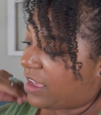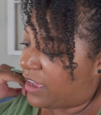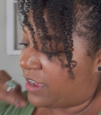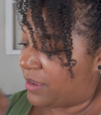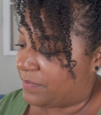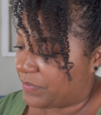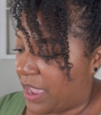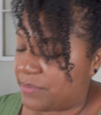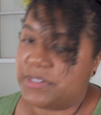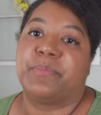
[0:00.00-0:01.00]

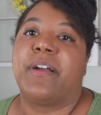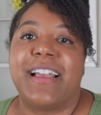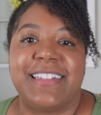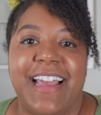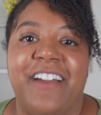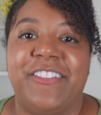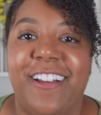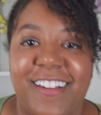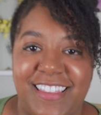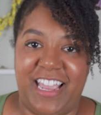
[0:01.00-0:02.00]
I'm surprised I haven't
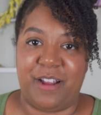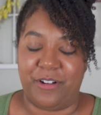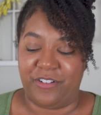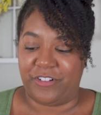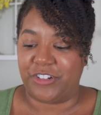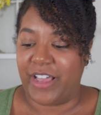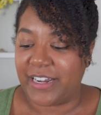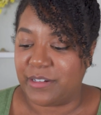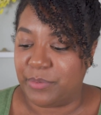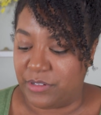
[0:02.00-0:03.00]
knocked the camera over
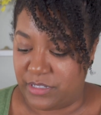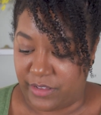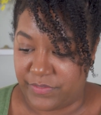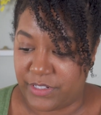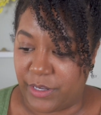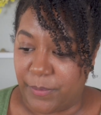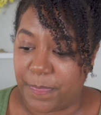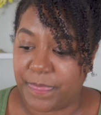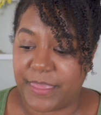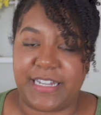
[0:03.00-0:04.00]
trying to pull stuff. So
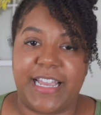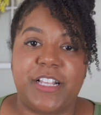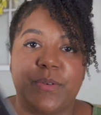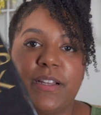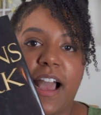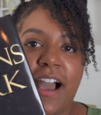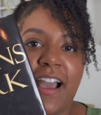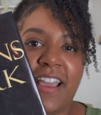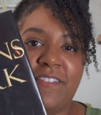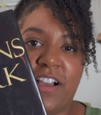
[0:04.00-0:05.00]
the next one
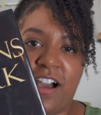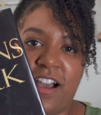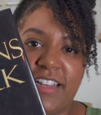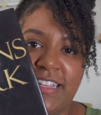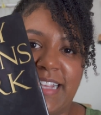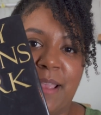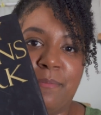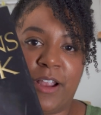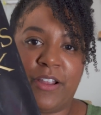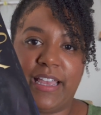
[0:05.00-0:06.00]
I got is a
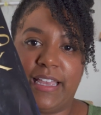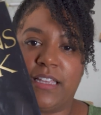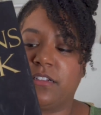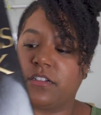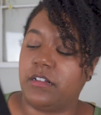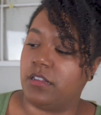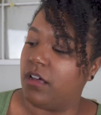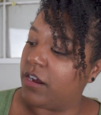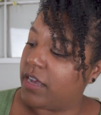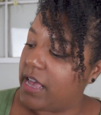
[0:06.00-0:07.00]
Mary Higgins
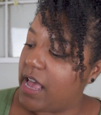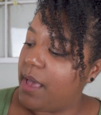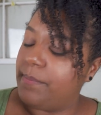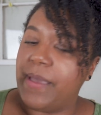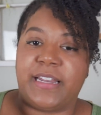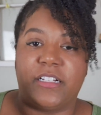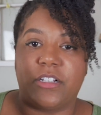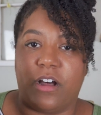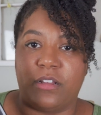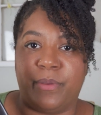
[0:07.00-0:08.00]
Clark, and it's
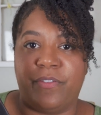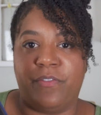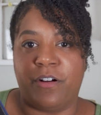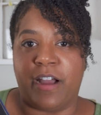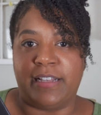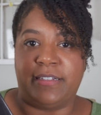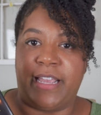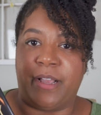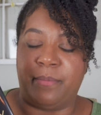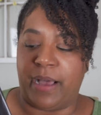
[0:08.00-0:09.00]
called Before I
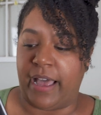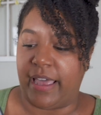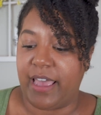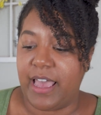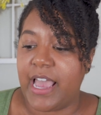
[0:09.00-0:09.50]
Say Goodbye.